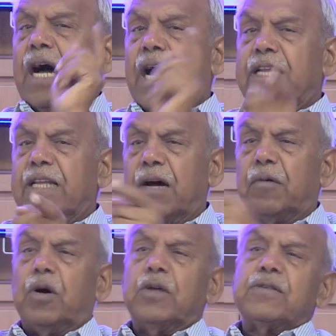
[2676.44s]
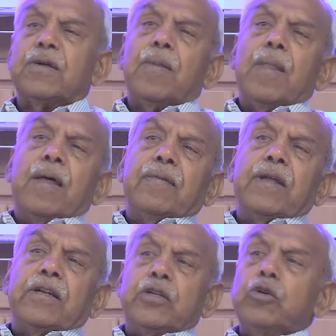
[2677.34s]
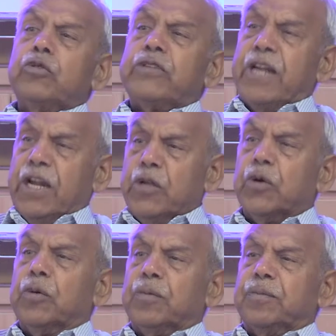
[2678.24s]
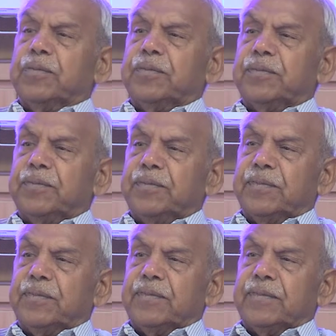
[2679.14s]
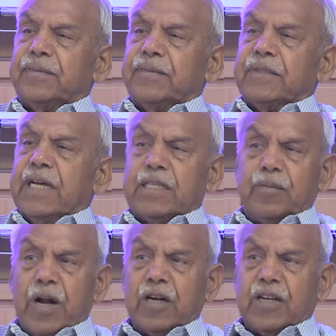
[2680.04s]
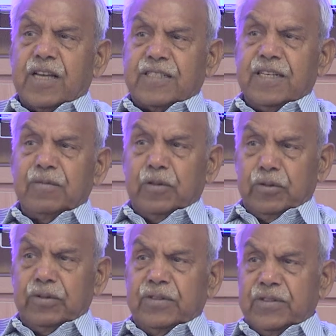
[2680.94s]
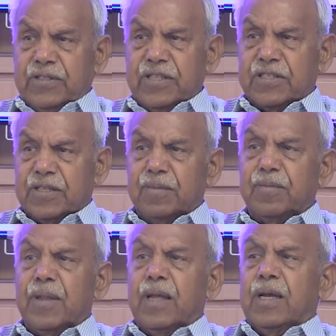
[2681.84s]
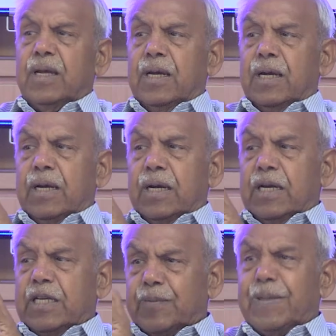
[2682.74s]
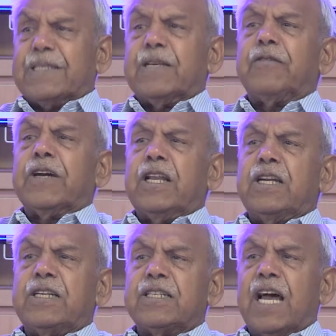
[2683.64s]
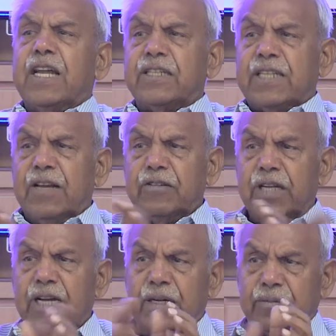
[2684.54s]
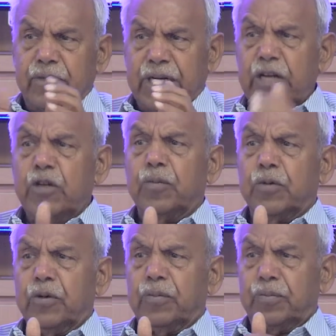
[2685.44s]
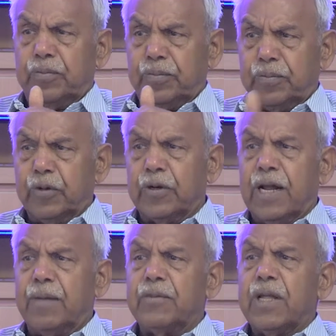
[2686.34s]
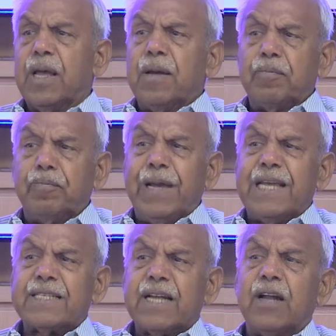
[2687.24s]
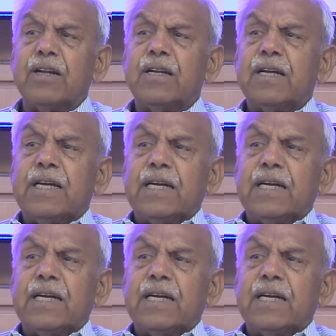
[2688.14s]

Idea was that use radio as a broadcasting mode system, a specifically designed radio program based on